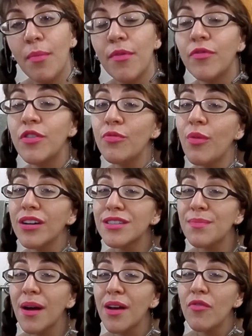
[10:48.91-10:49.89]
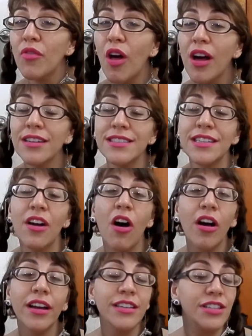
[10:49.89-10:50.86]
If you watch my vlogs in
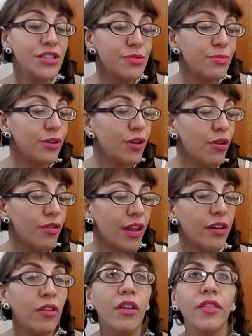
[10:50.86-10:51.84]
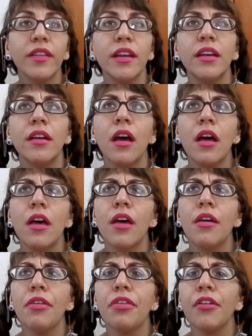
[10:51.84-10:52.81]
August, you will know that on the
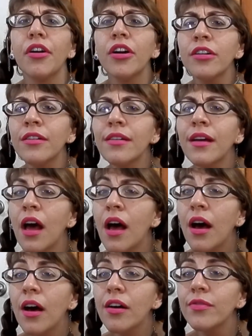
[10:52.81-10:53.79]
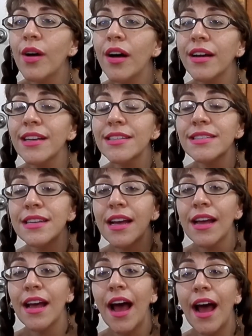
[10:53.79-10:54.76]
3rd of August,
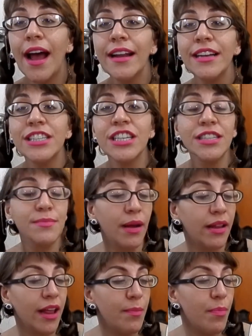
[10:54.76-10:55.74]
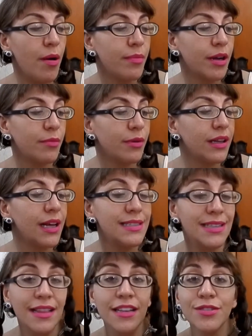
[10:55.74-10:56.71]
I had to change my light bulb and I realized
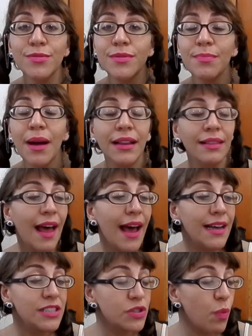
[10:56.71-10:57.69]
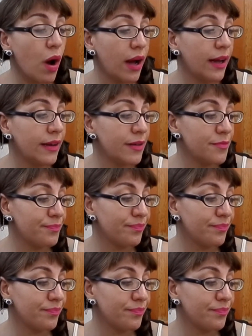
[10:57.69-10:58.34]
that this was my last one.